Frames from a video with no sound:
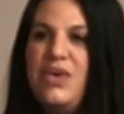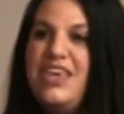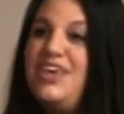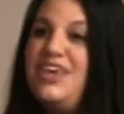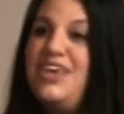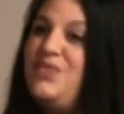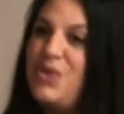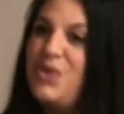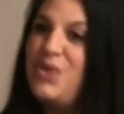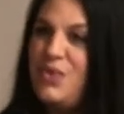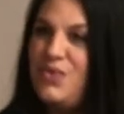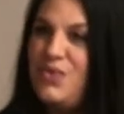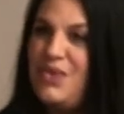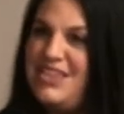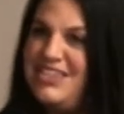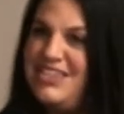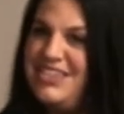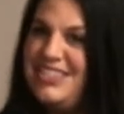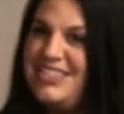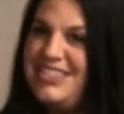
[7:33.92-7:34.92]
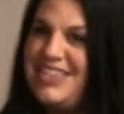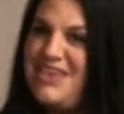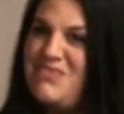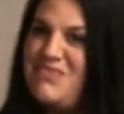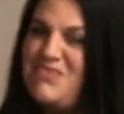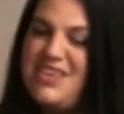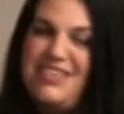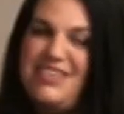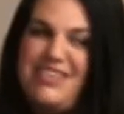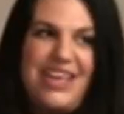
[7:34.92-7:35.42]
We give you a witness
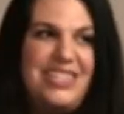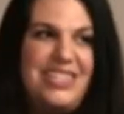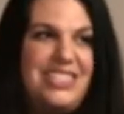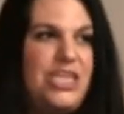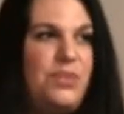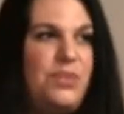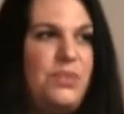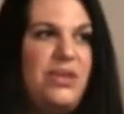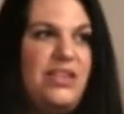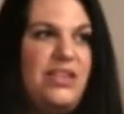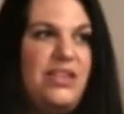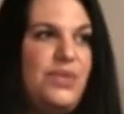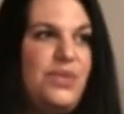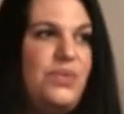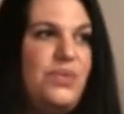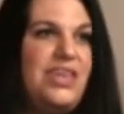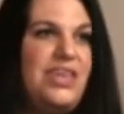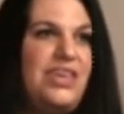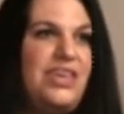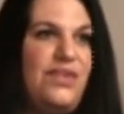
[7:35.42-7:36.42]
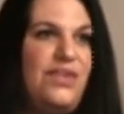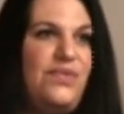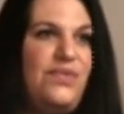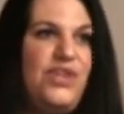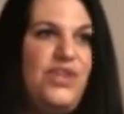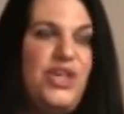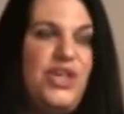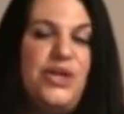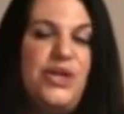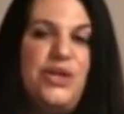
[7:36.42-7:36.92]
statement, and typically we give
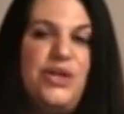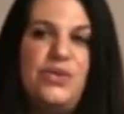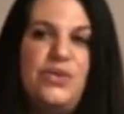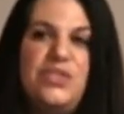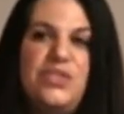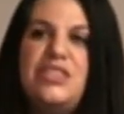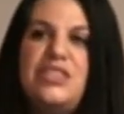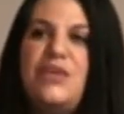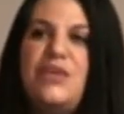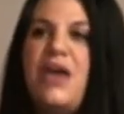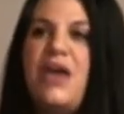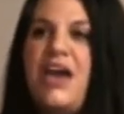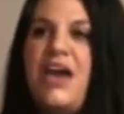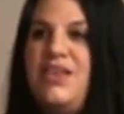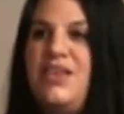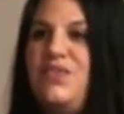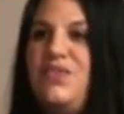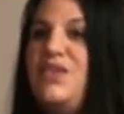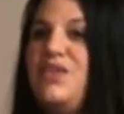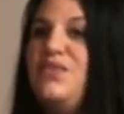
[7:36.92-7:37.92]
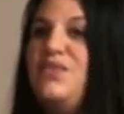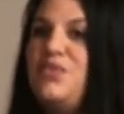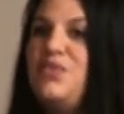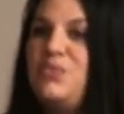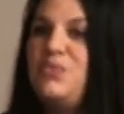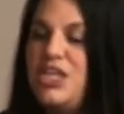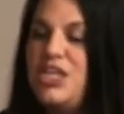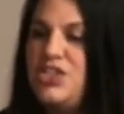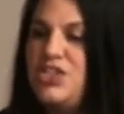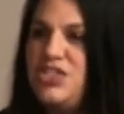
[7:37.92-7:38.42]
you some kind of
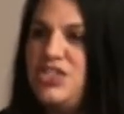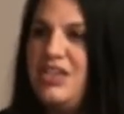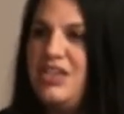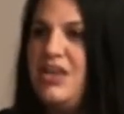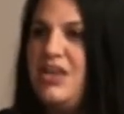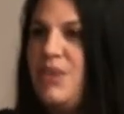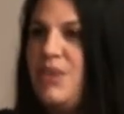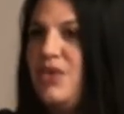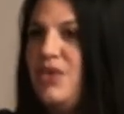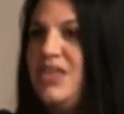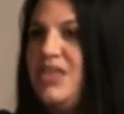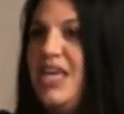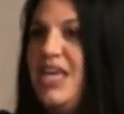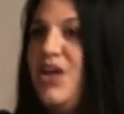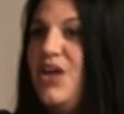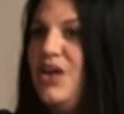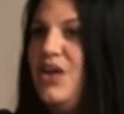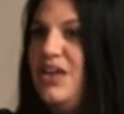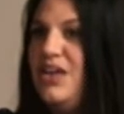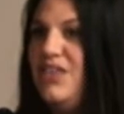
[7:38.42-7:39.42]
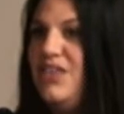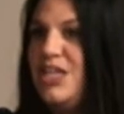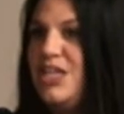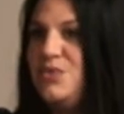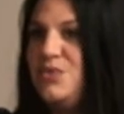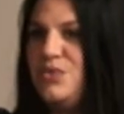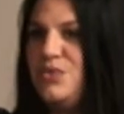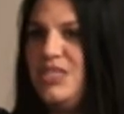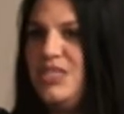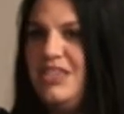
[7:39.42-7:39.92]
information about the area of
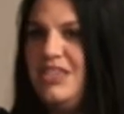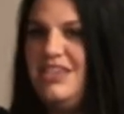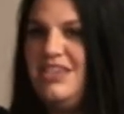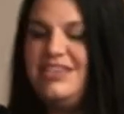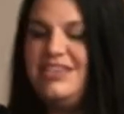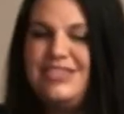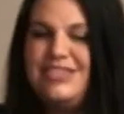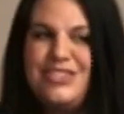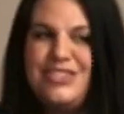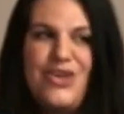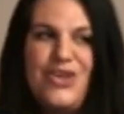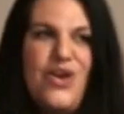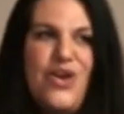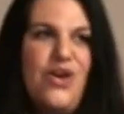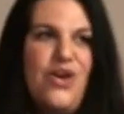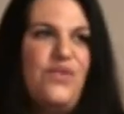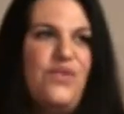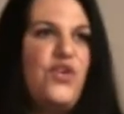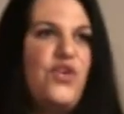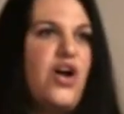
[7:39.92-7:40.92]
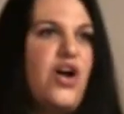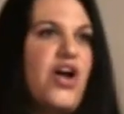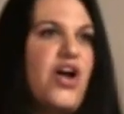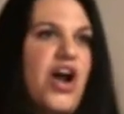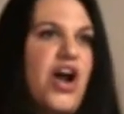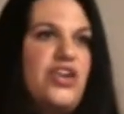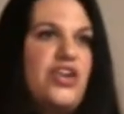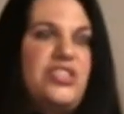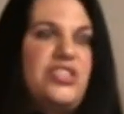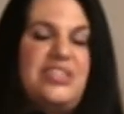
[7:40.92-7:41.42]
expertise. For
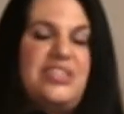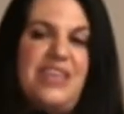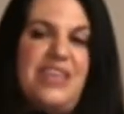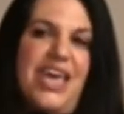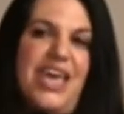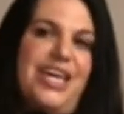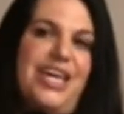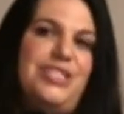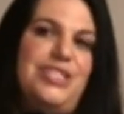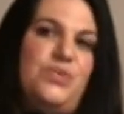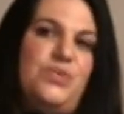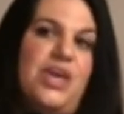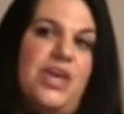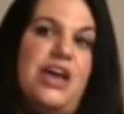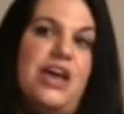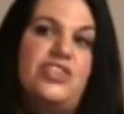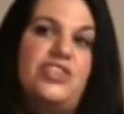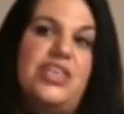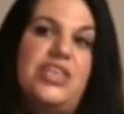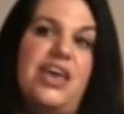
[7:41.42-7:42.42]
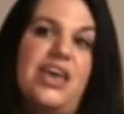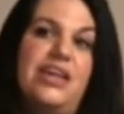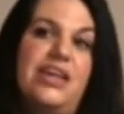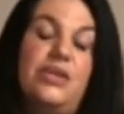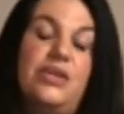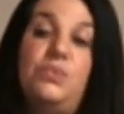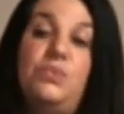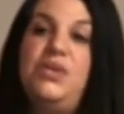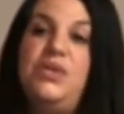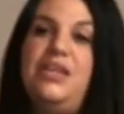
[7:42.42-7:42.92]
our arson case, we actually
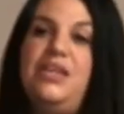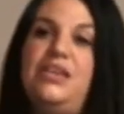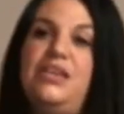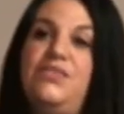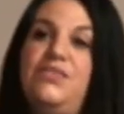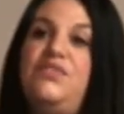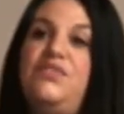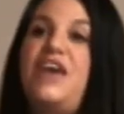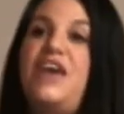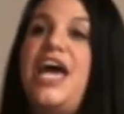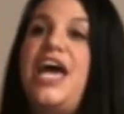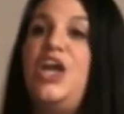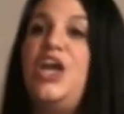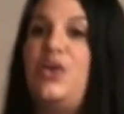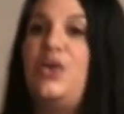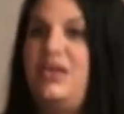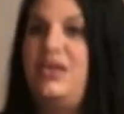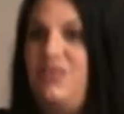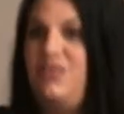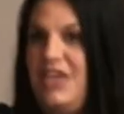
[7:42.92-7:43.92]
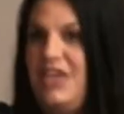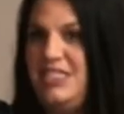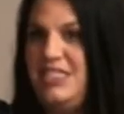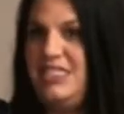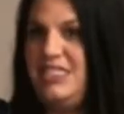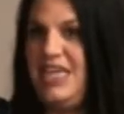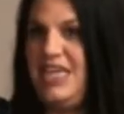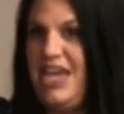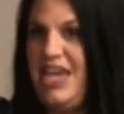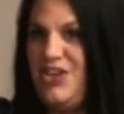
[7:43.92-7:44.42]
had competing fire
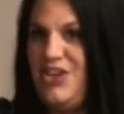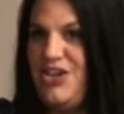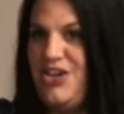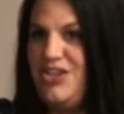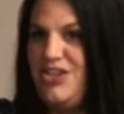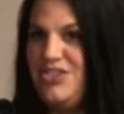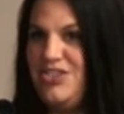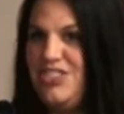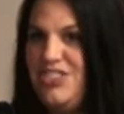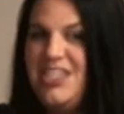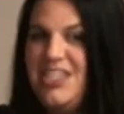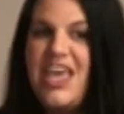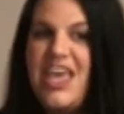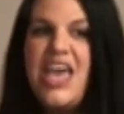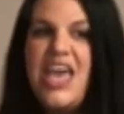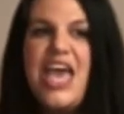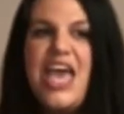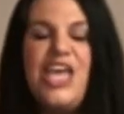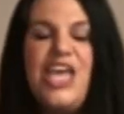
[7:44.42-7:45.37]
investigators,